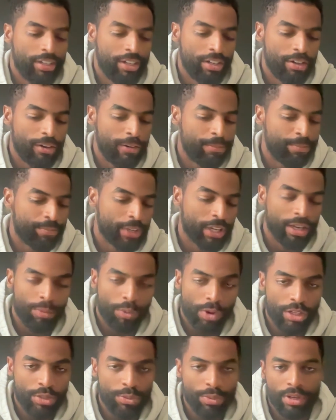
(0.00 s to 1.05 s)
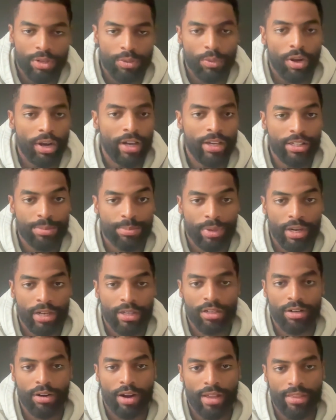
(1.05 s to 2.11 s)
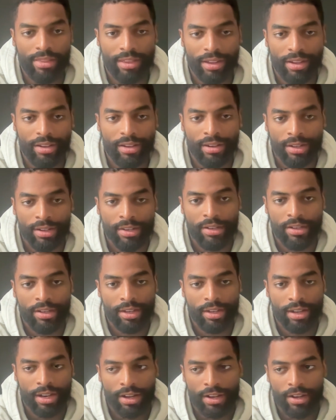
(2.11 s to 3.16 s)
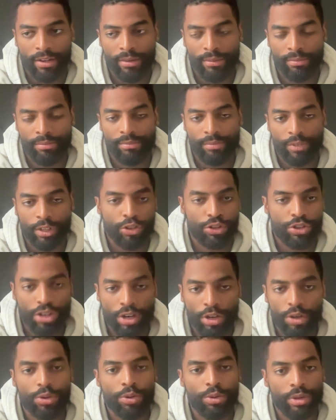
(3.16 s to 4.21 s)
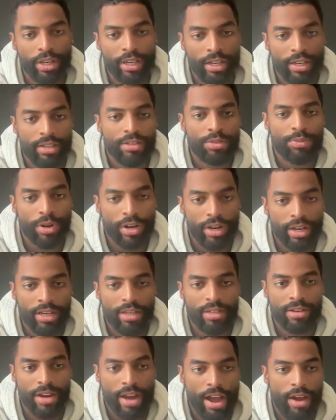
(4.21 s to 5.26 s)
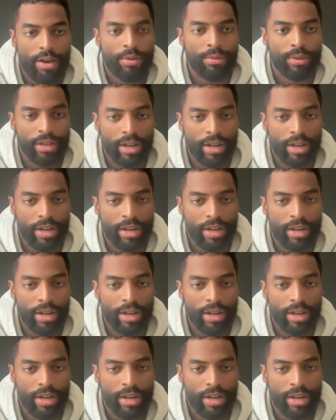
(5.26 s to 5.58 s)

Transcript: it was what it was, but I think he'll show who he is where he is now.